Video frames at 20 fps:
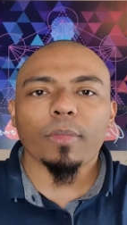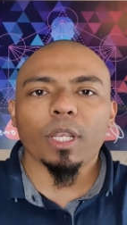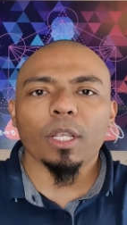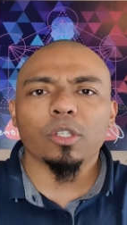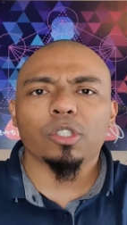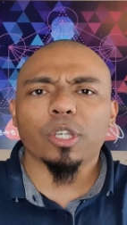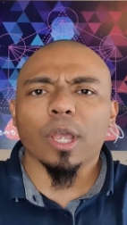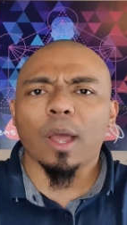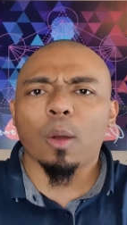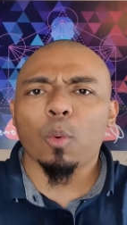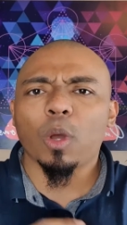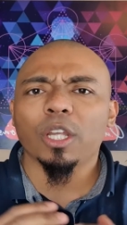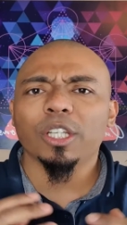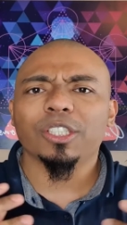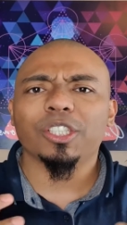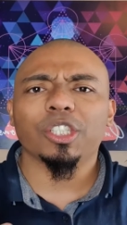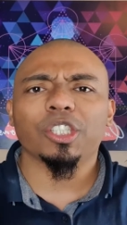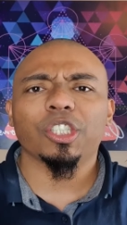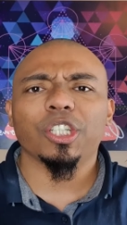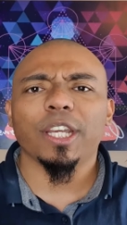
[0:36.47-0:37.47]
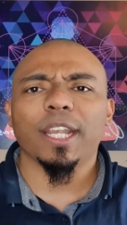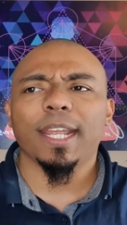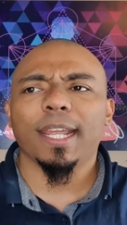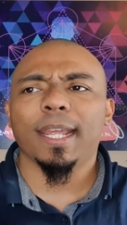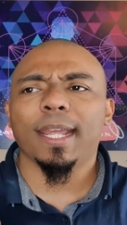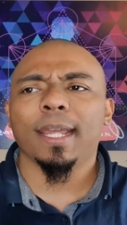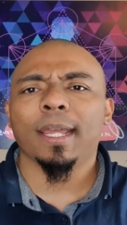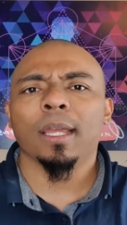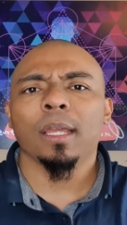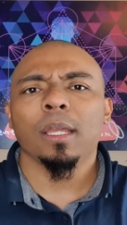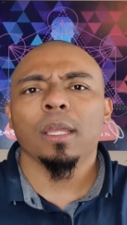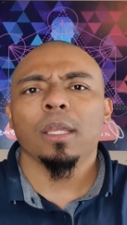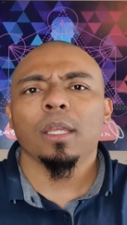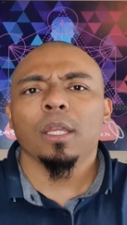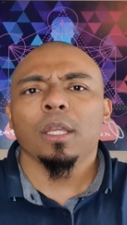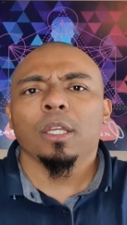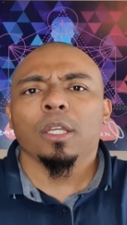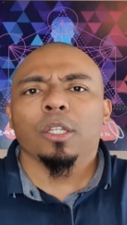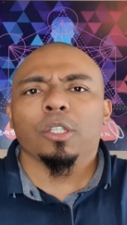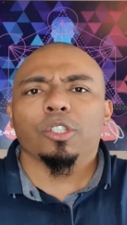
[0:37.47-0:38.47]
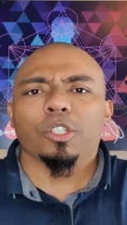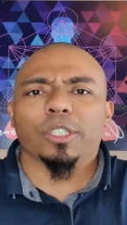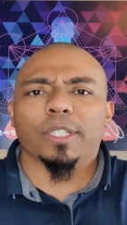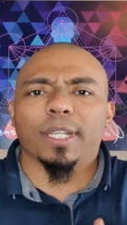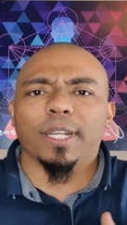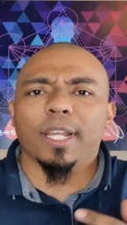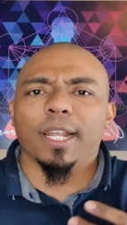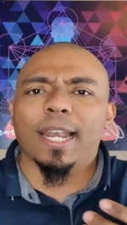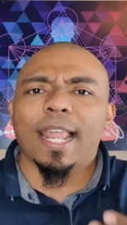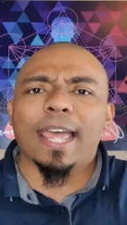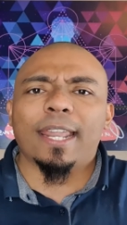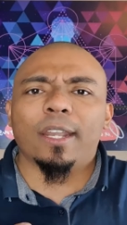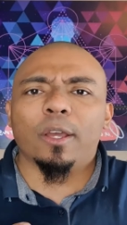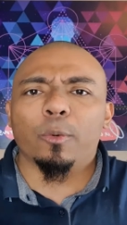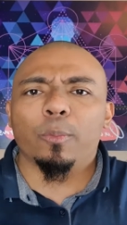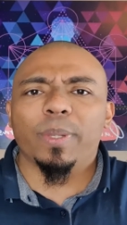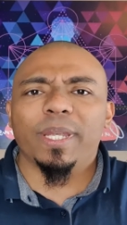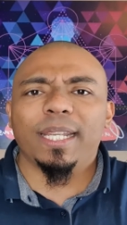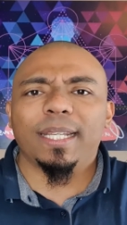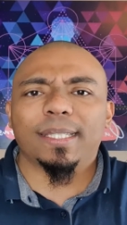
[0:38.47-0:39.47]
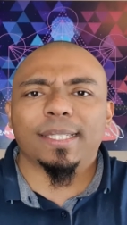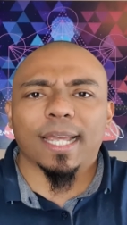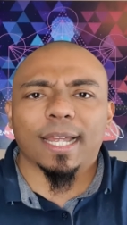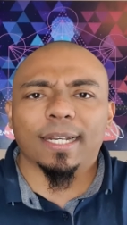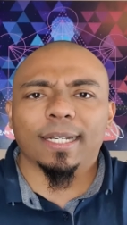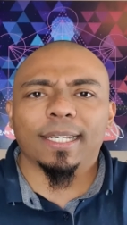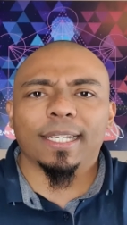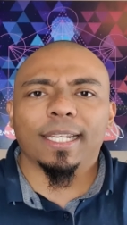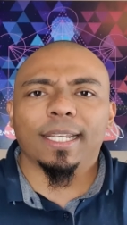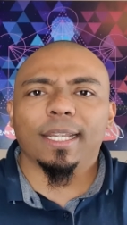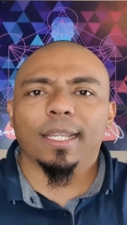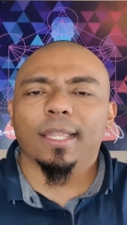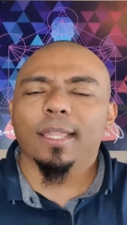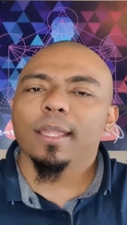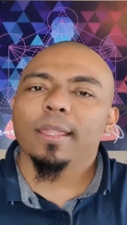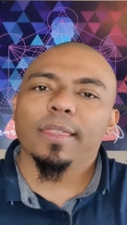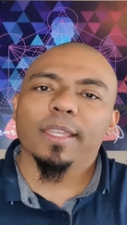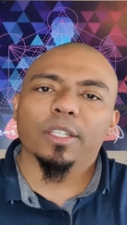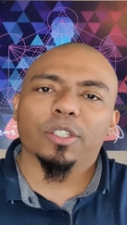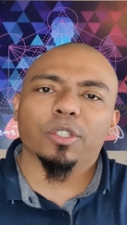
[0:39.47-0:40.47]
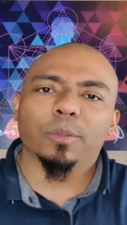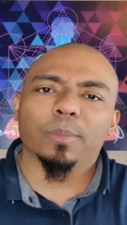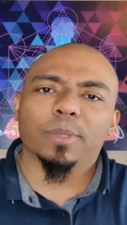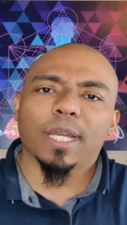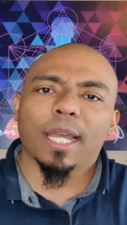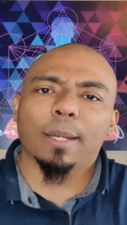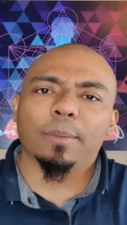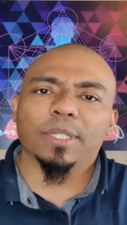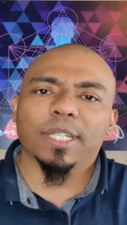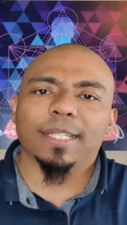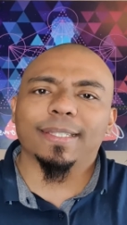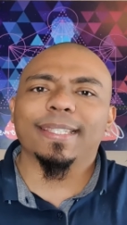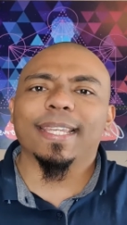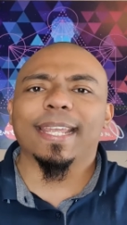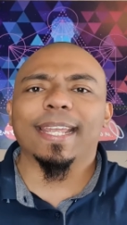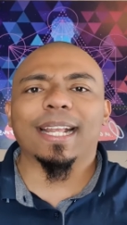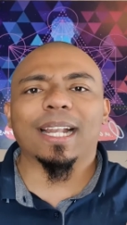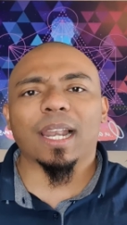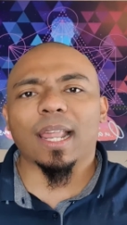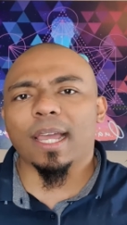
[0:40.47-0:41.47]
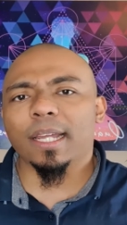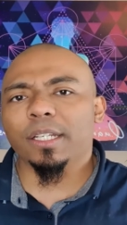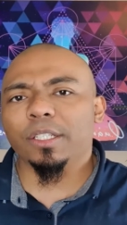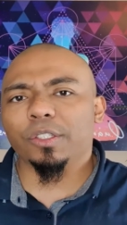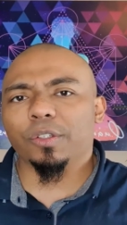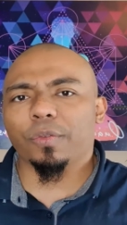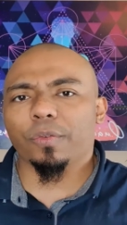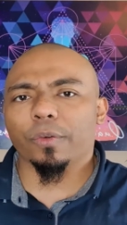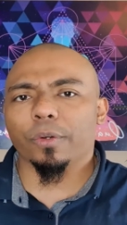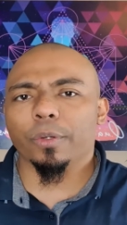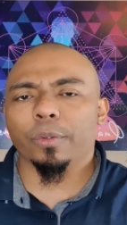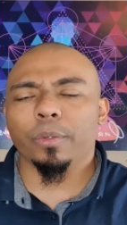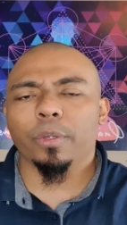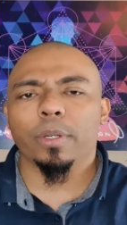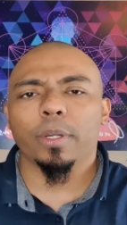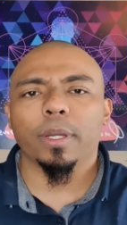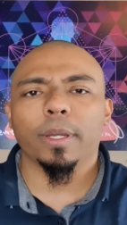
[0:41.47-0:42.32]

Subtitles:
So I wanted to share just a little NLP technique that sometimes I'd take clients through